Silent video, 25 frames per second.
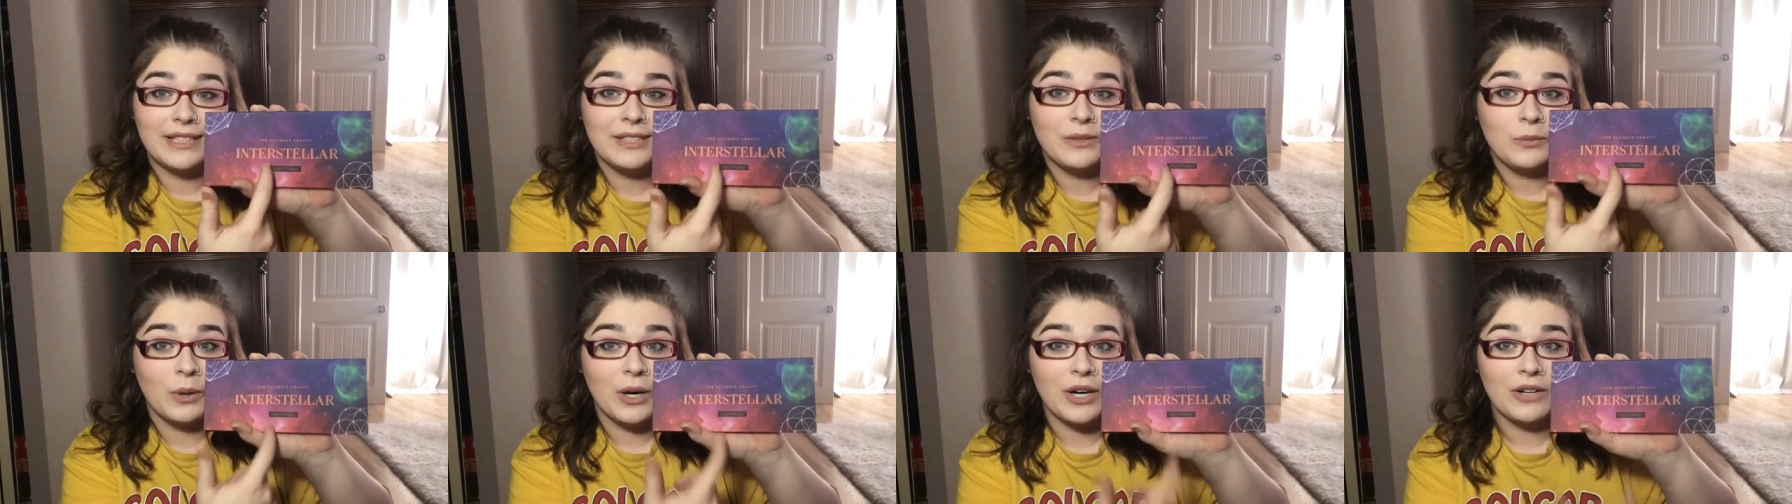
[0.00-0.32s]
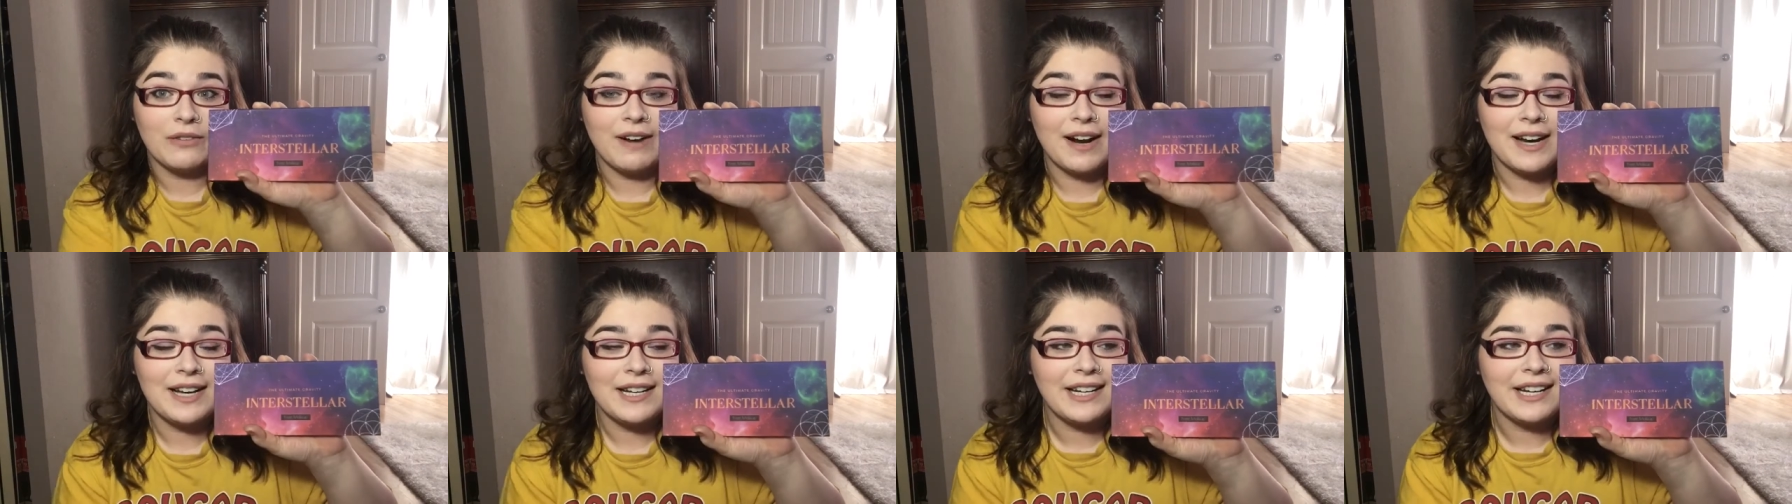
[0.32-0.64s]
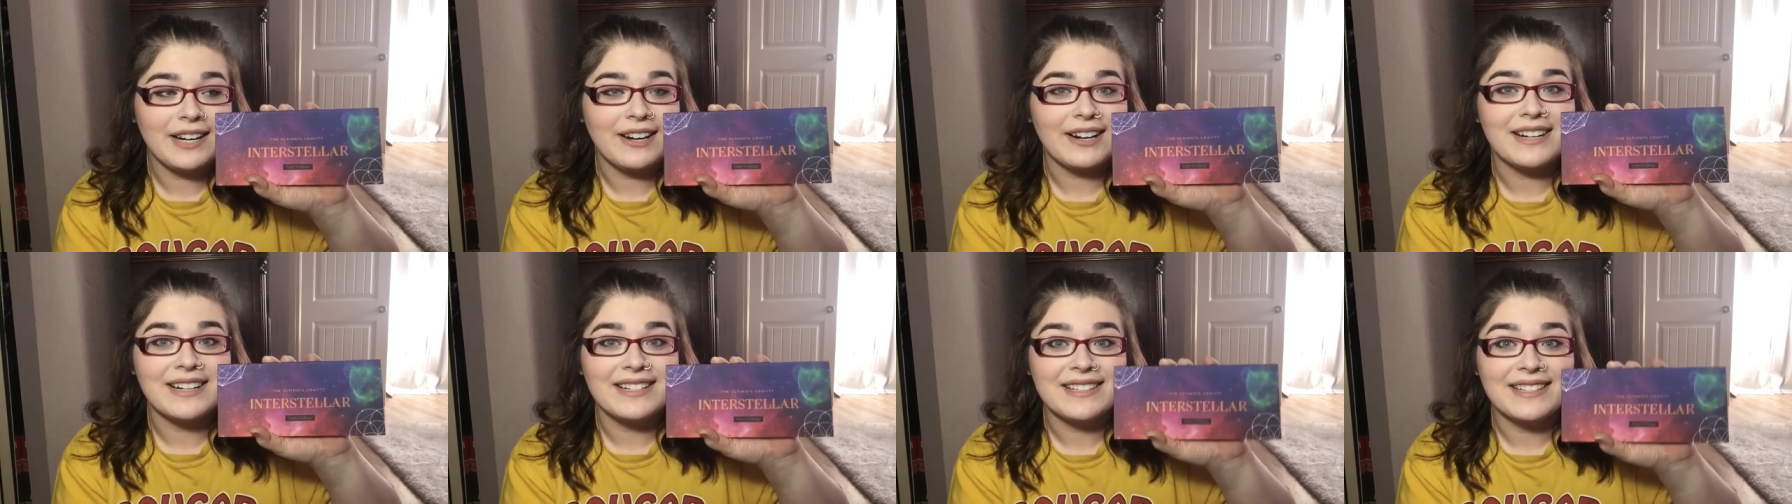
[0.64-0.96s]
word right
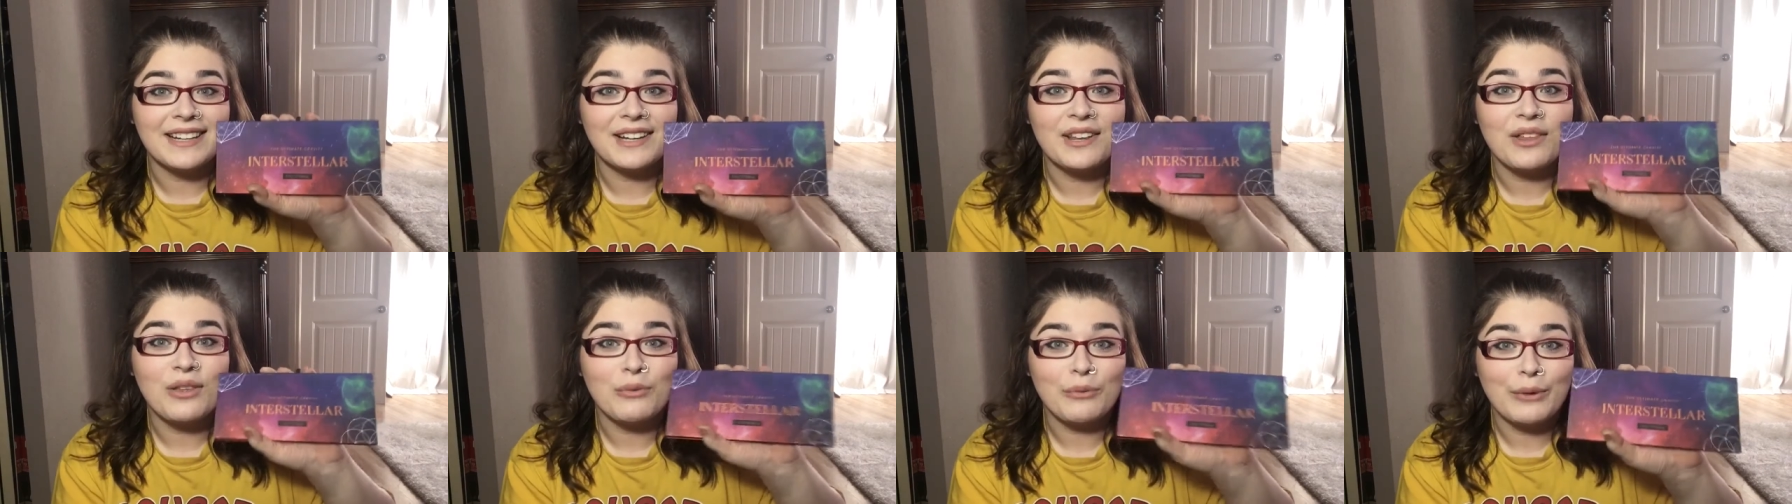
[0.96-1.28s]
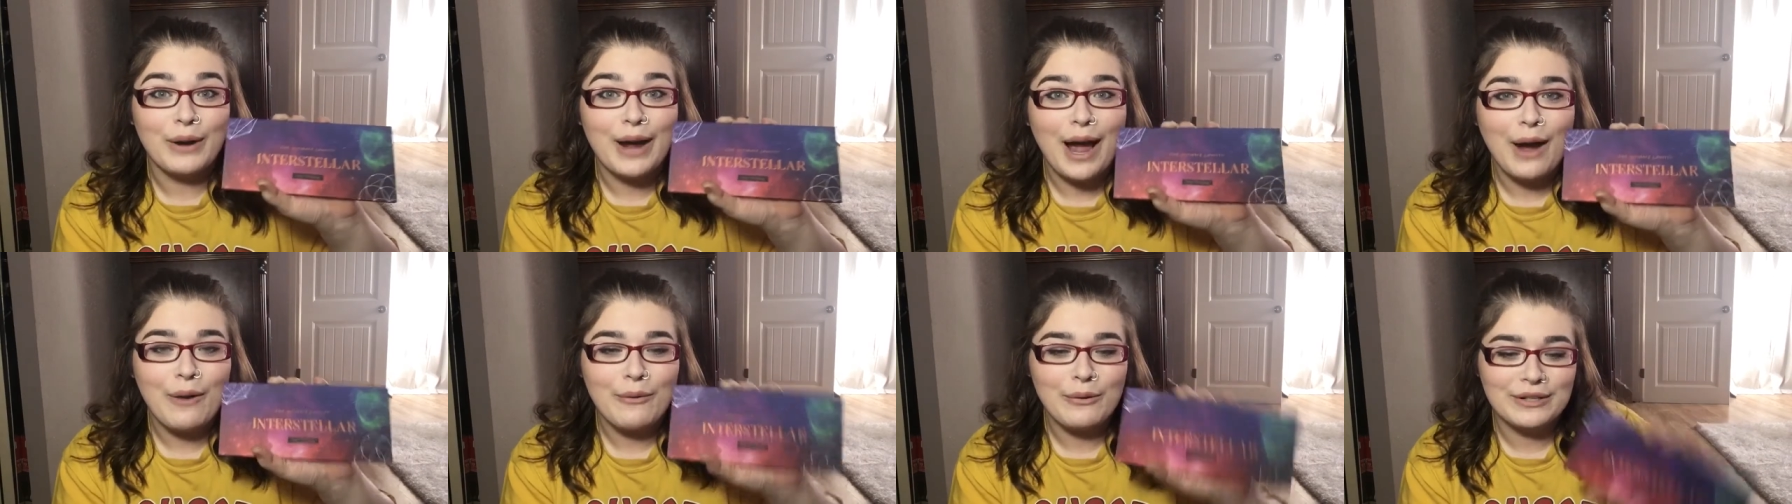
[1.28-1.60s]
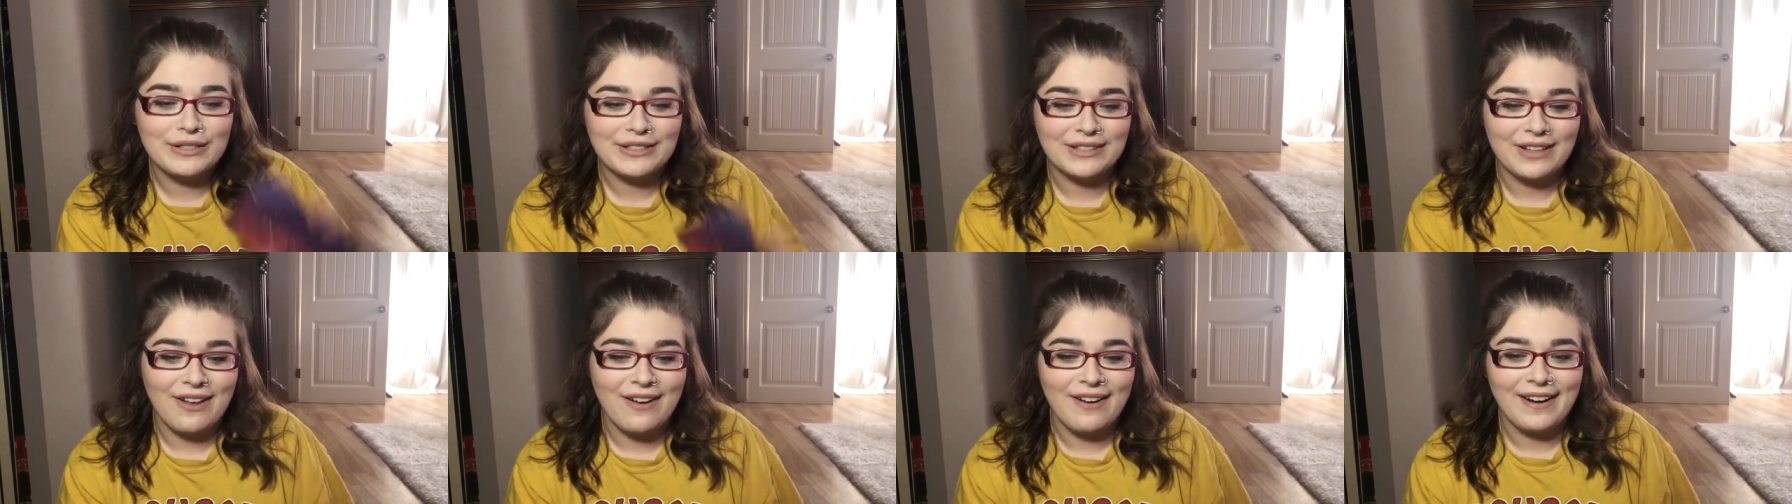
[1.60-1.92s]
here, and it's like 3
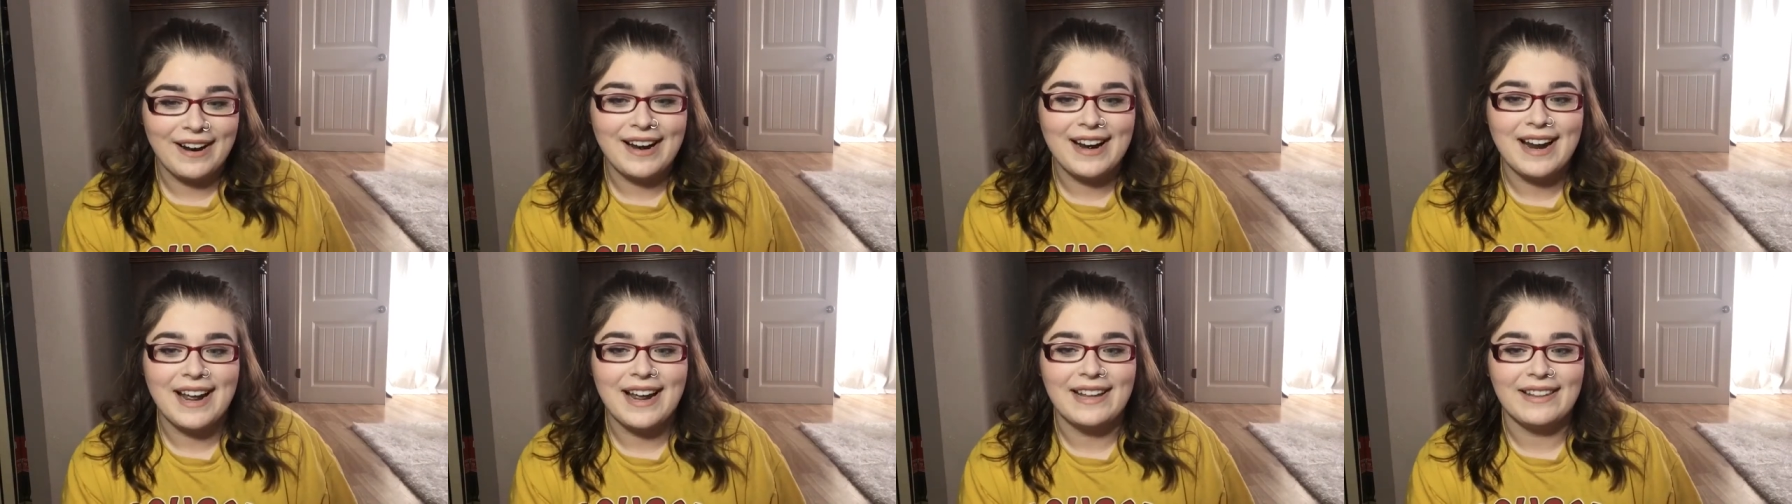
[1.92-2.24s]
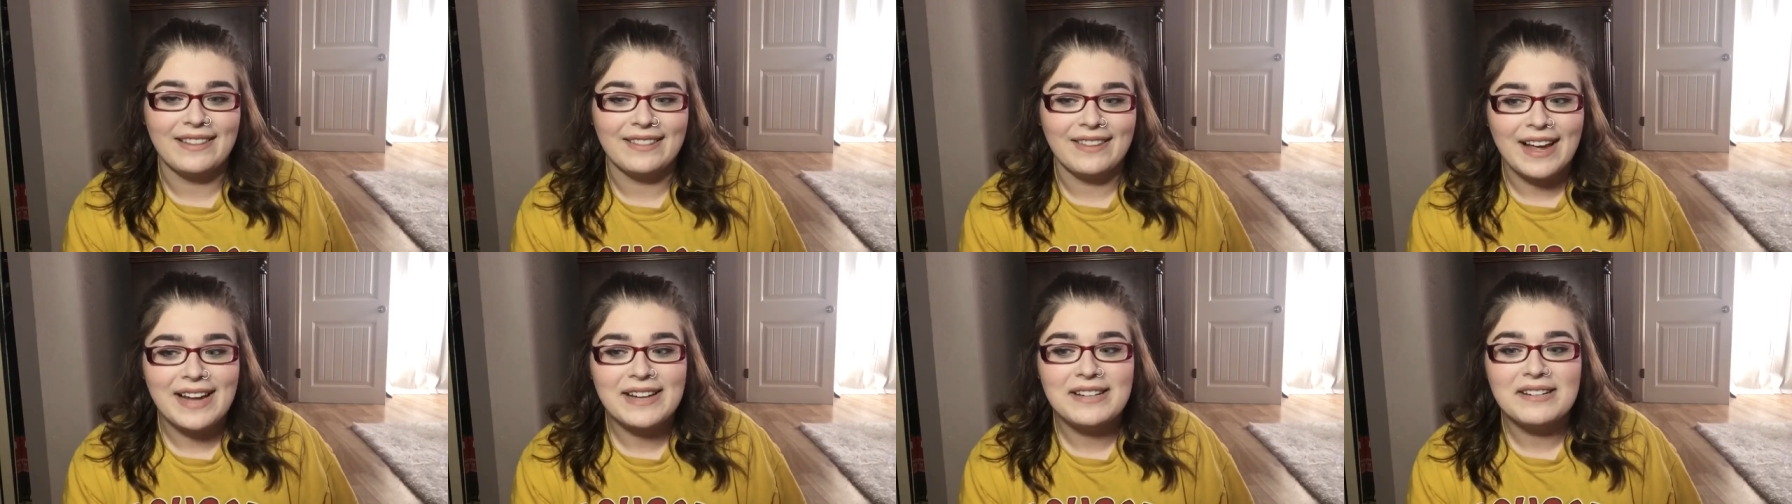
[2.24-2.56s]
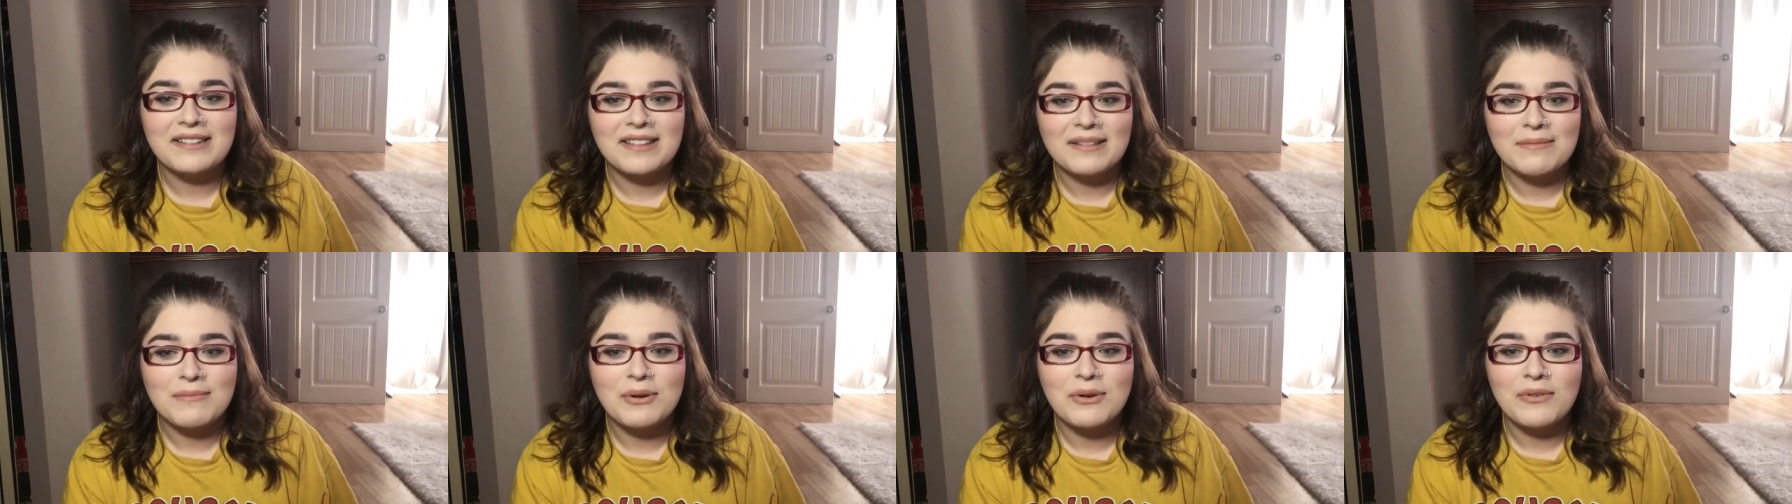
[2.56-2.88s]
hours long, and I
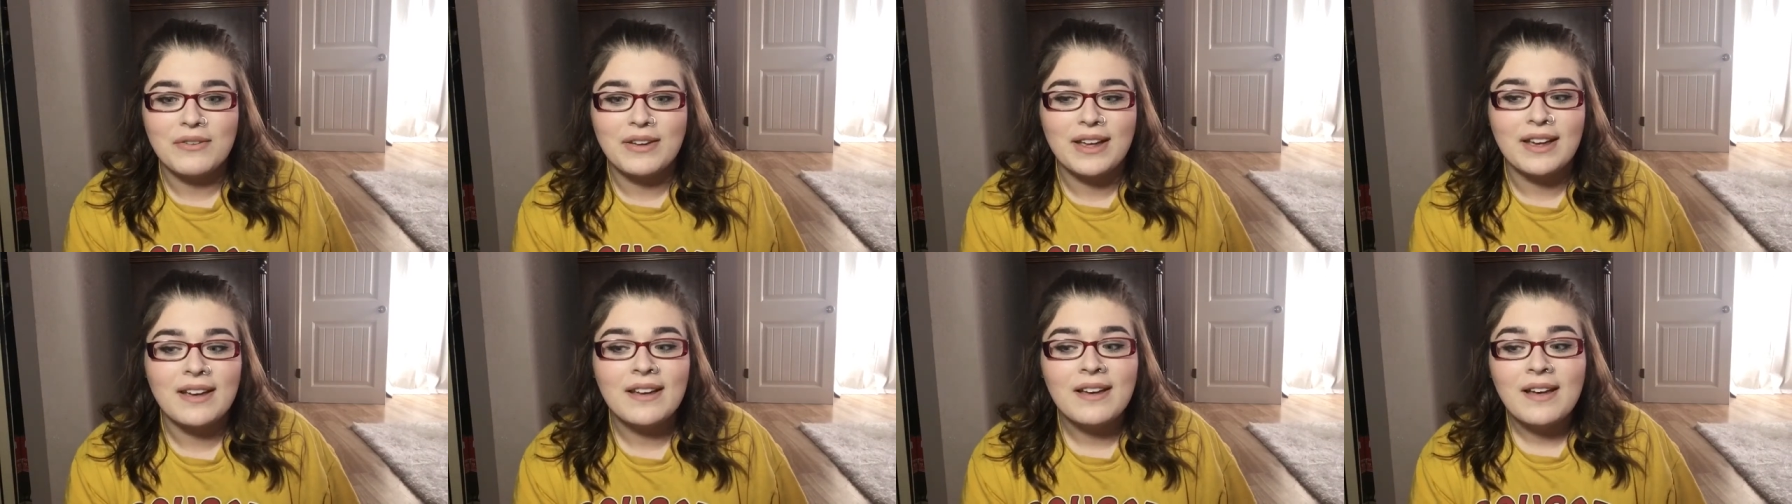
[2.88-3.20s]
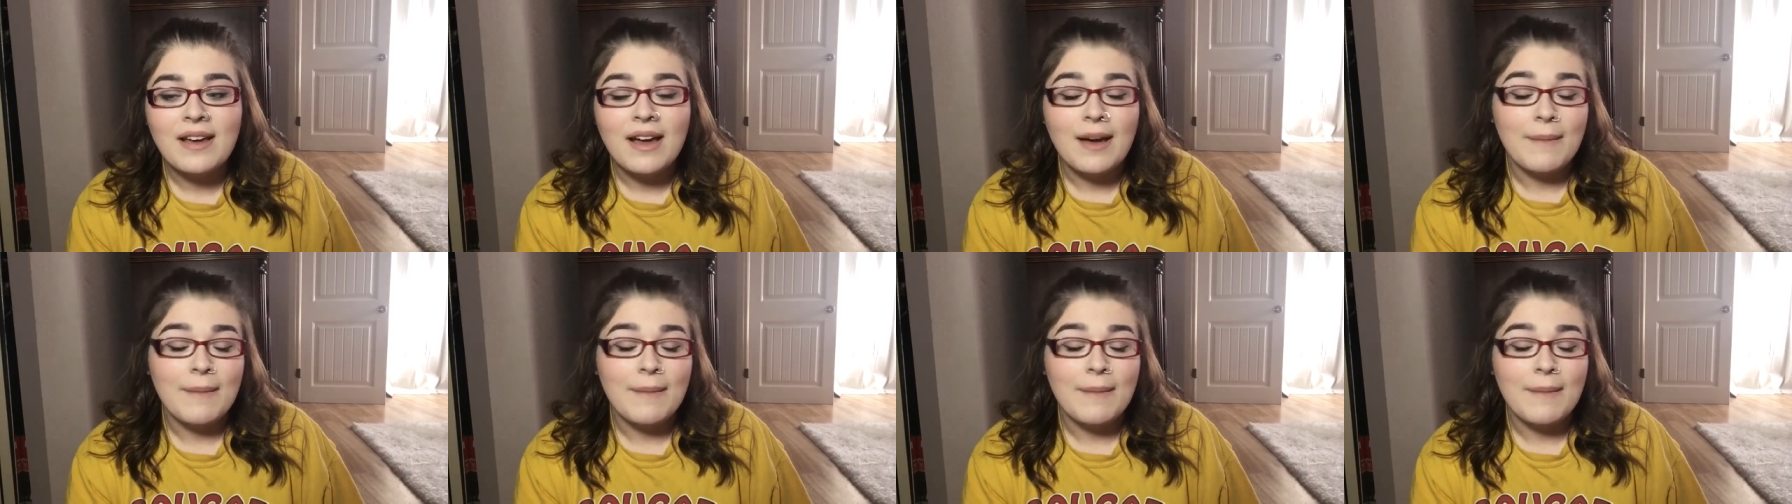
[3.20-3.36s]
liked the movie,